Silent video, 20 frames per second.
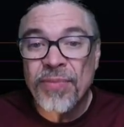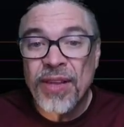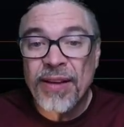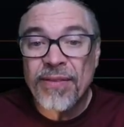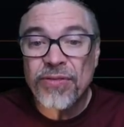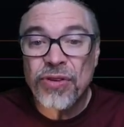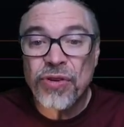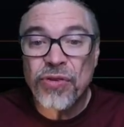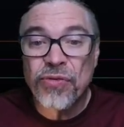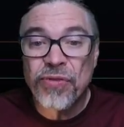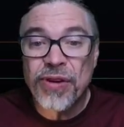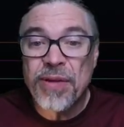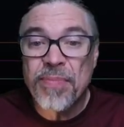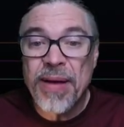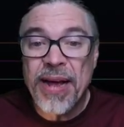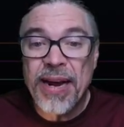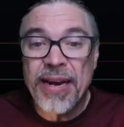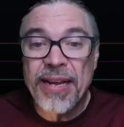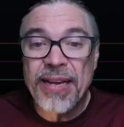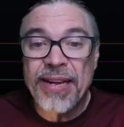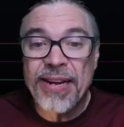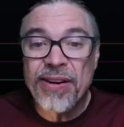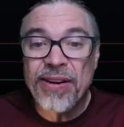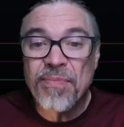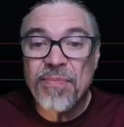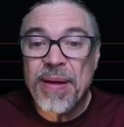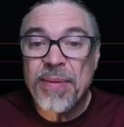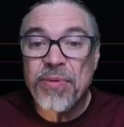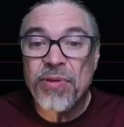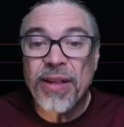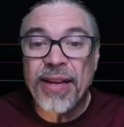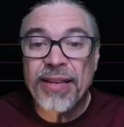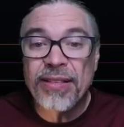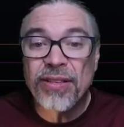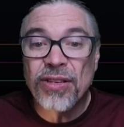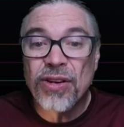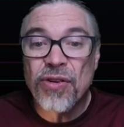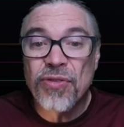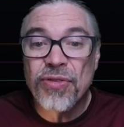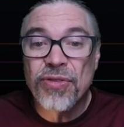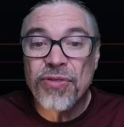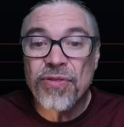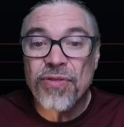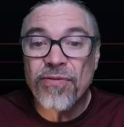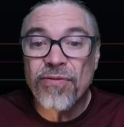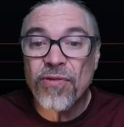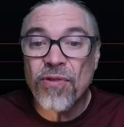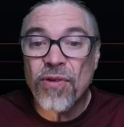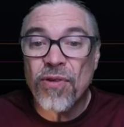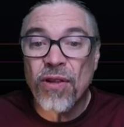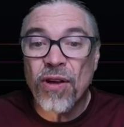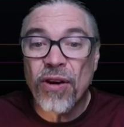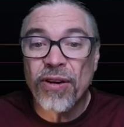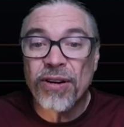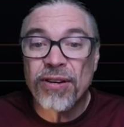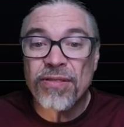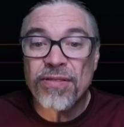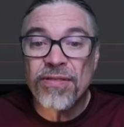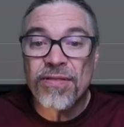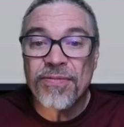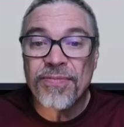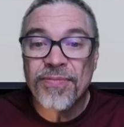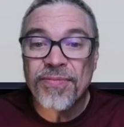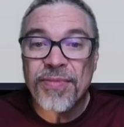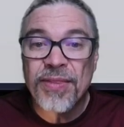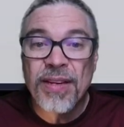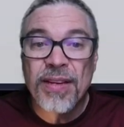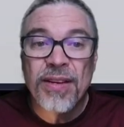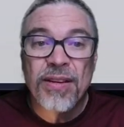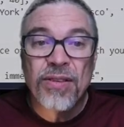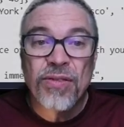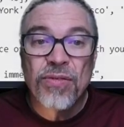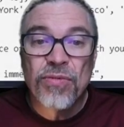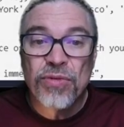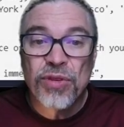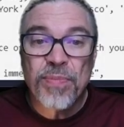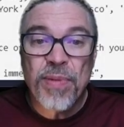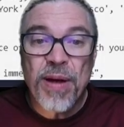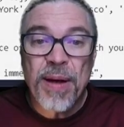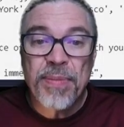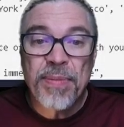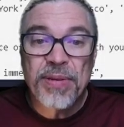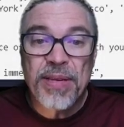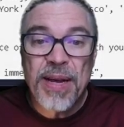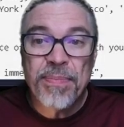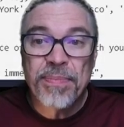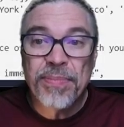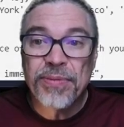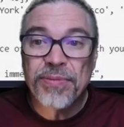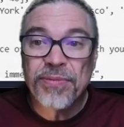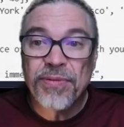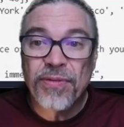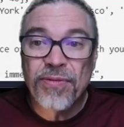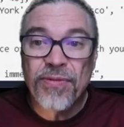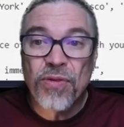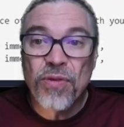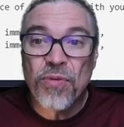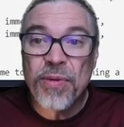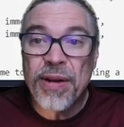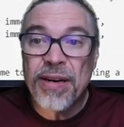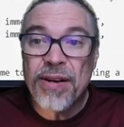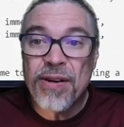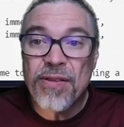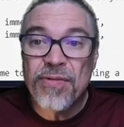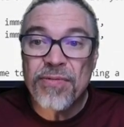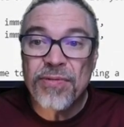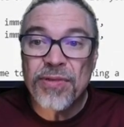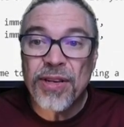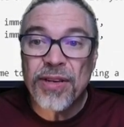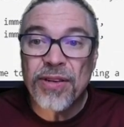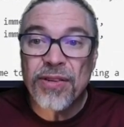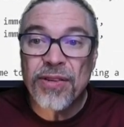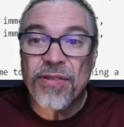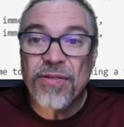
If you read about it here, maybe you'd like to go to the full article, which pops up, full window, can go